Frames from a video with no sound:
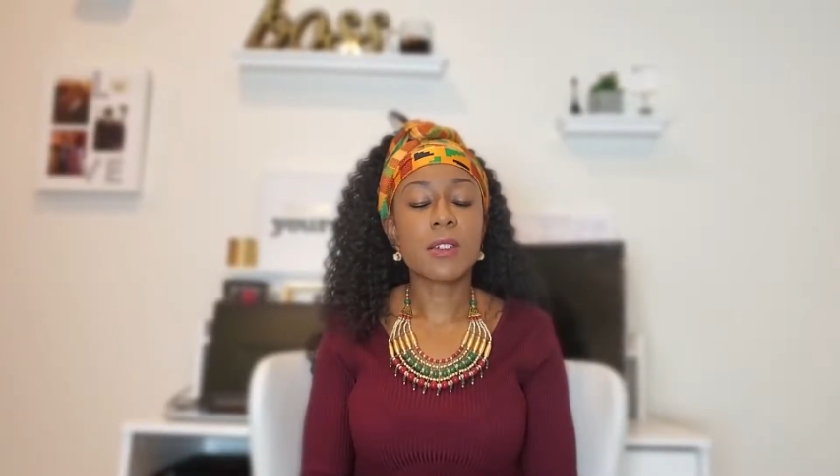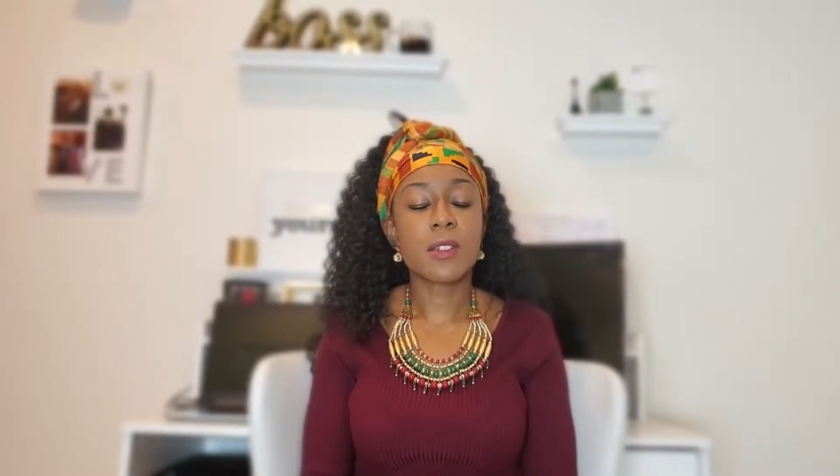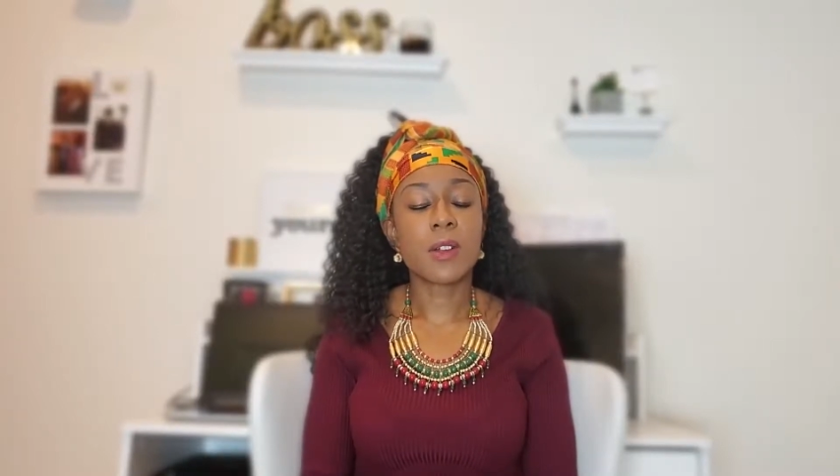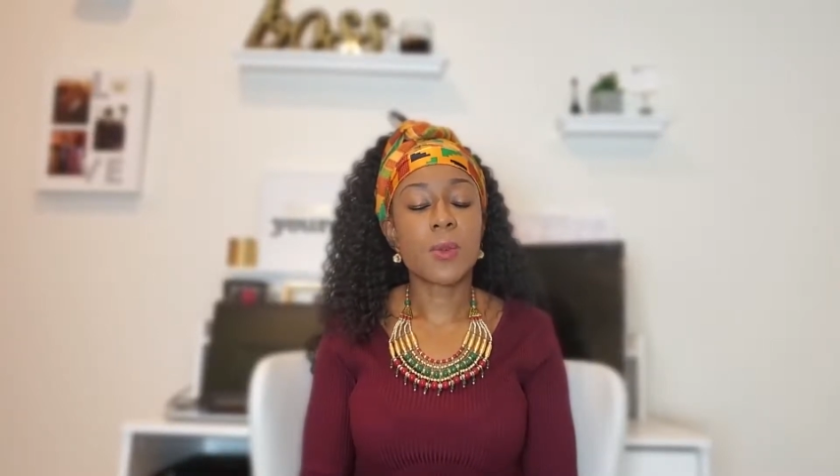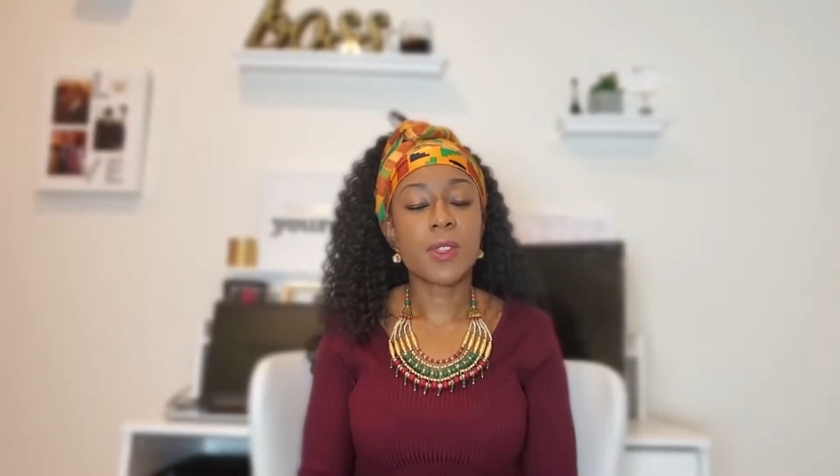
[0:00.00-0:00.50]

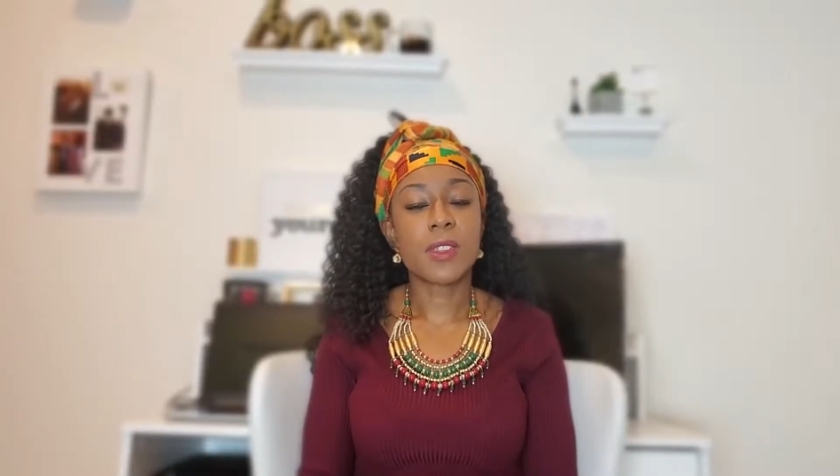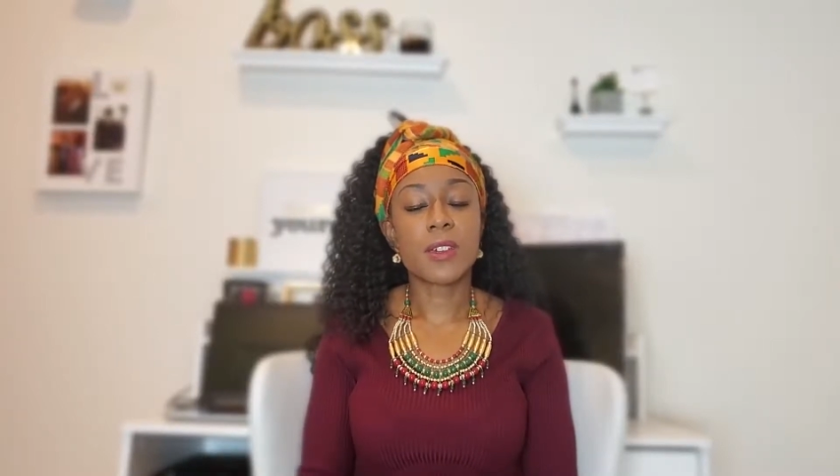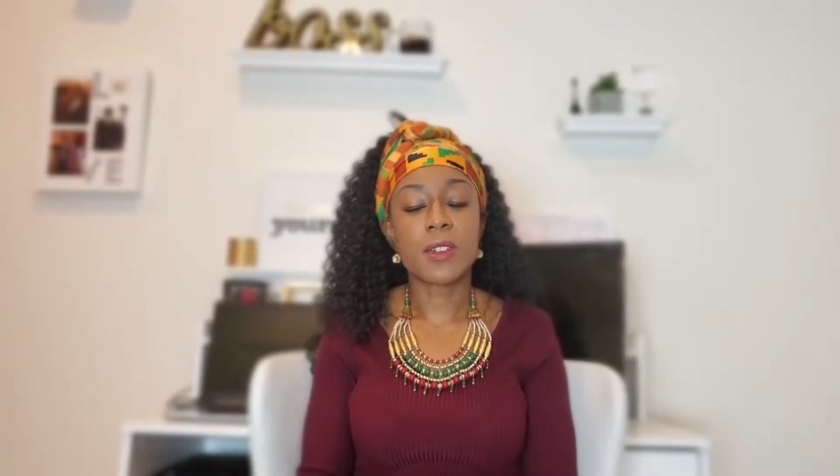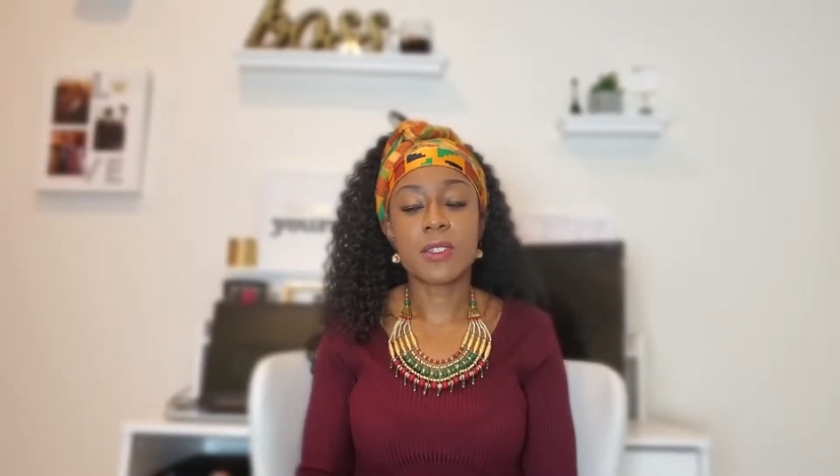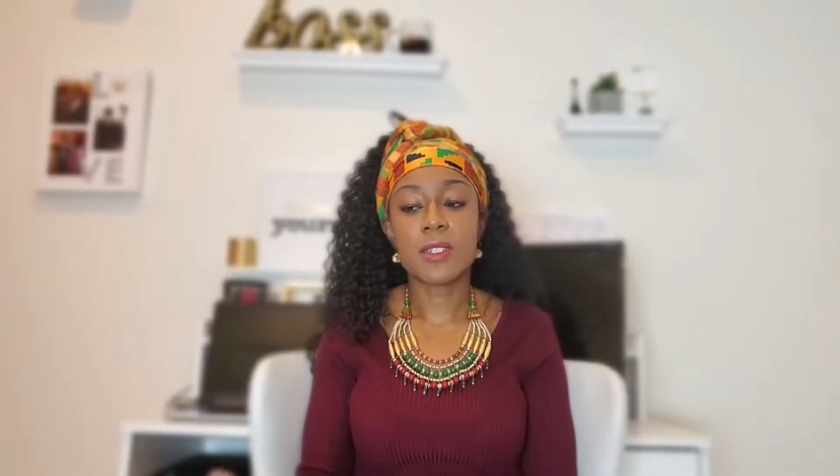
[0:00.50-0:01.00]
when
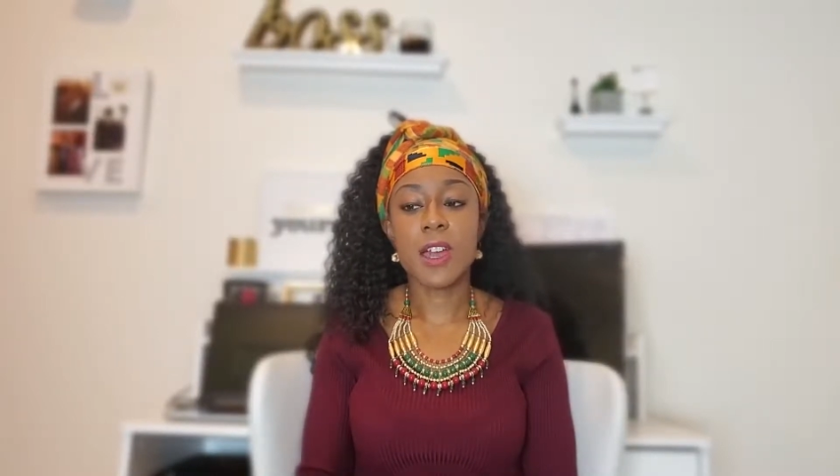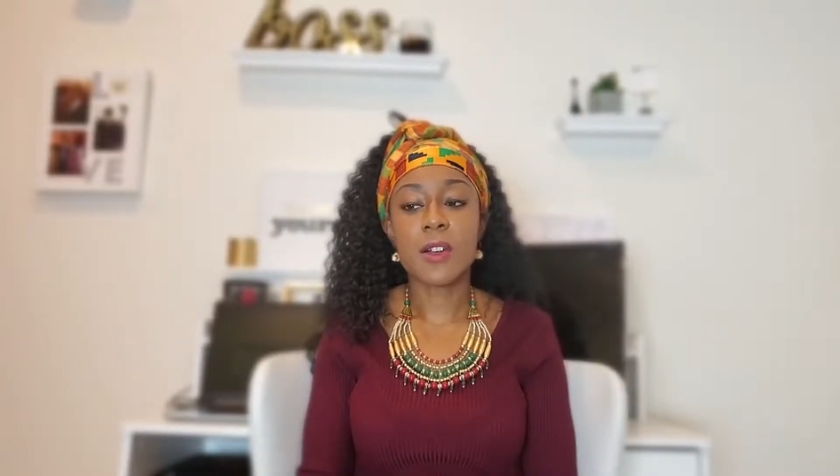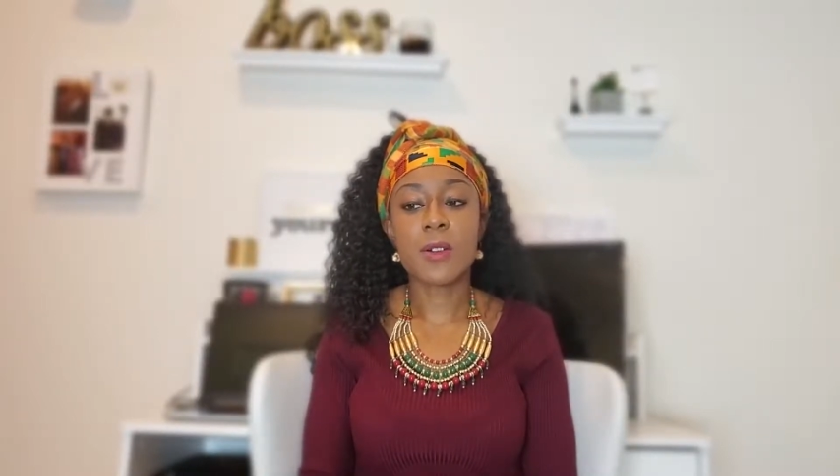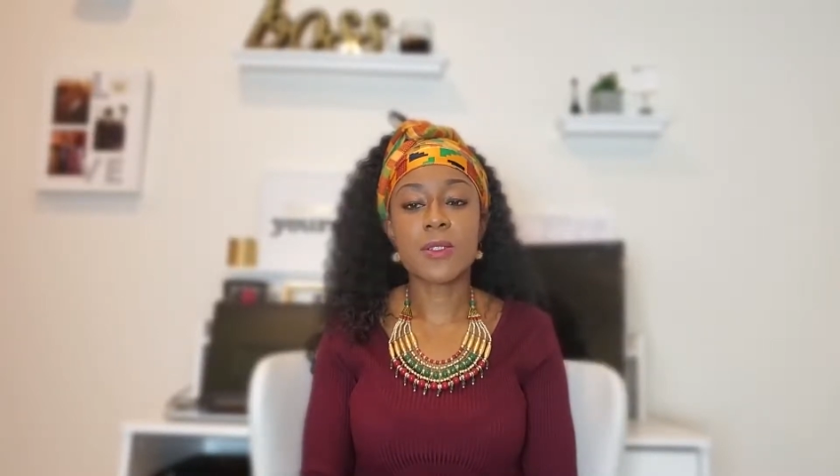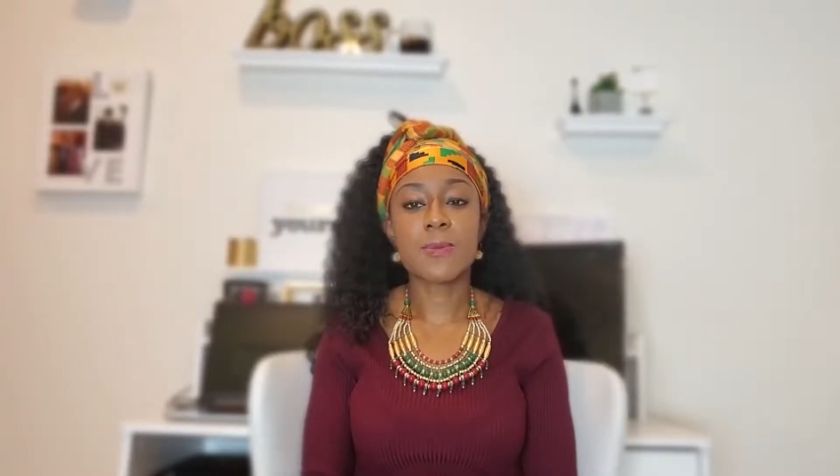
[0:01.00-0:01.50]
the
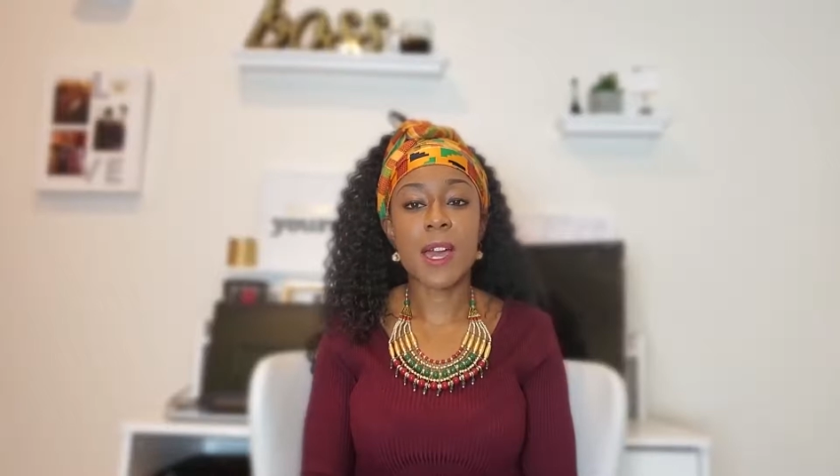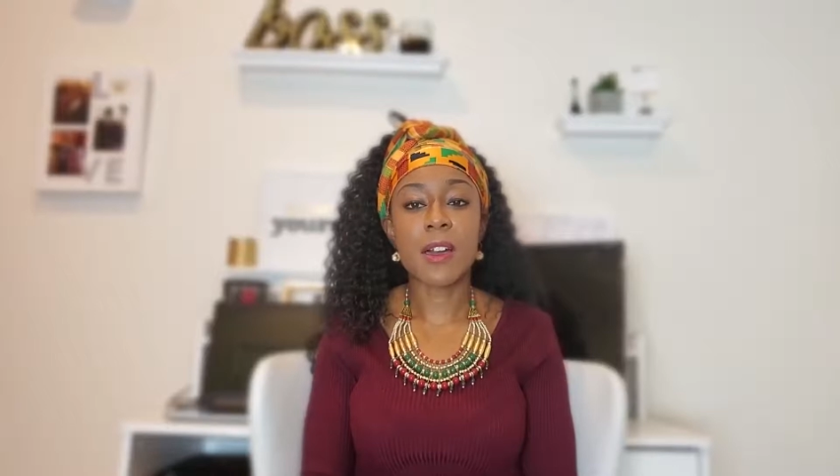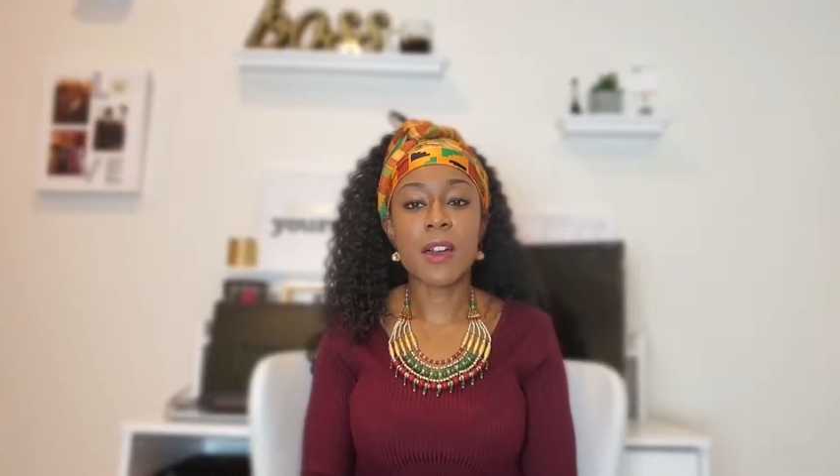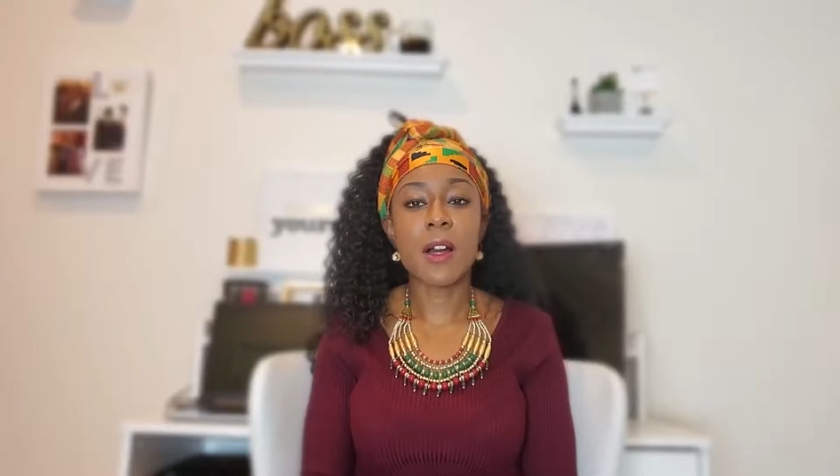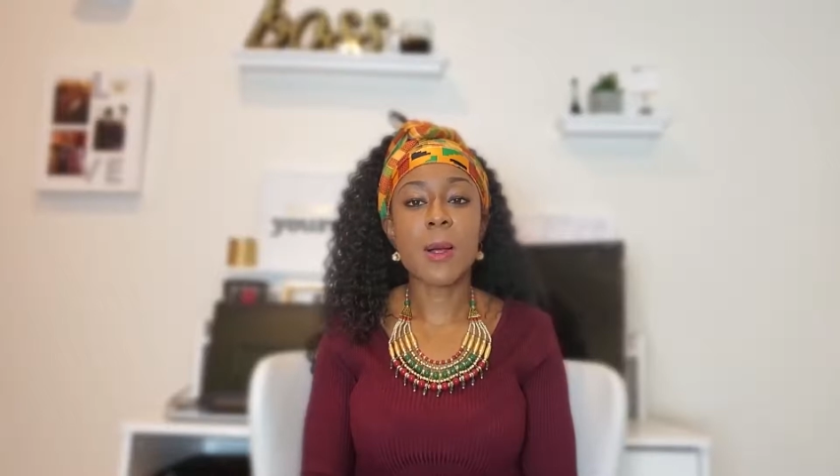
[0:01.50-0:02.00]
stock goes
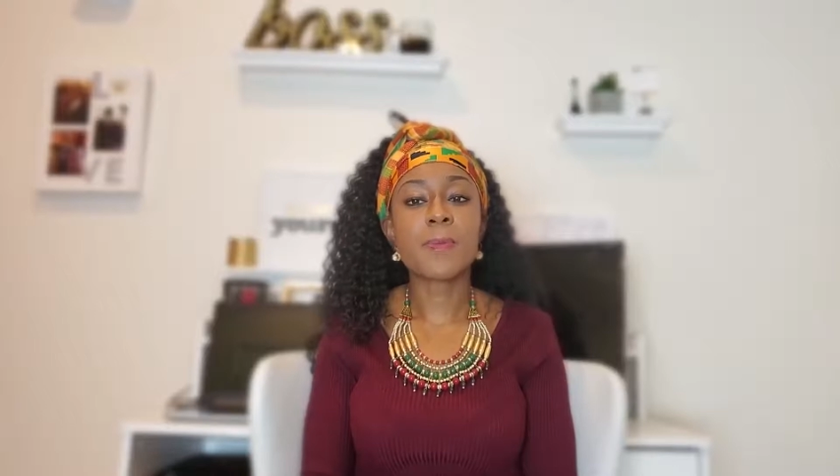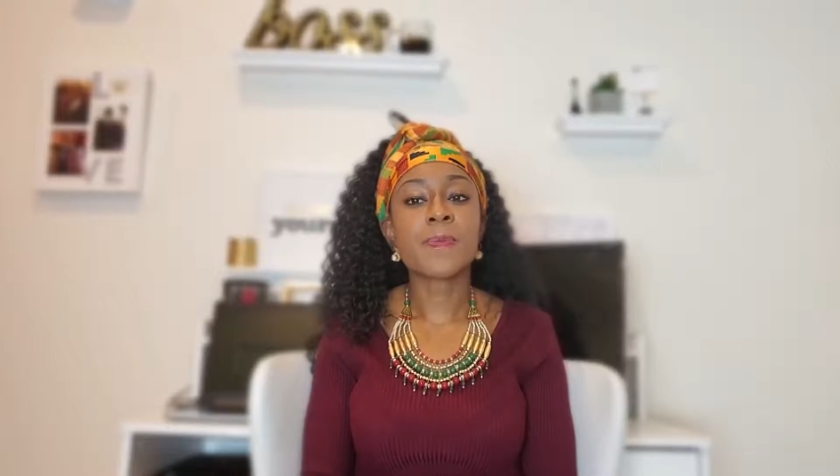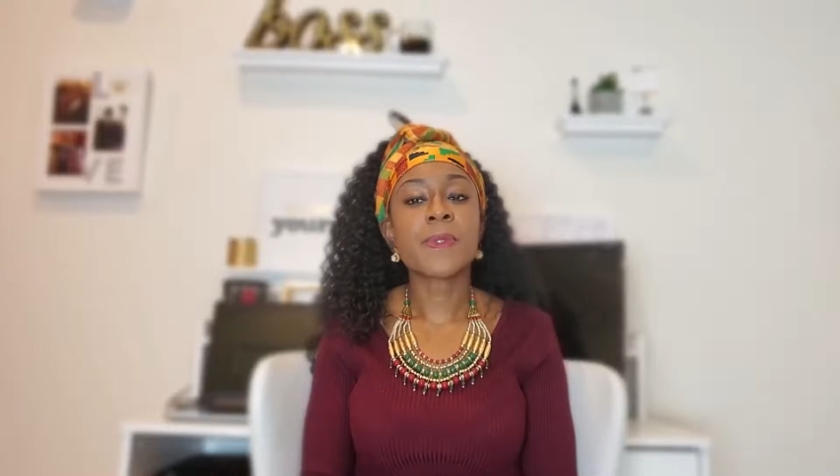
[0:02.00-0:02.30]
back up,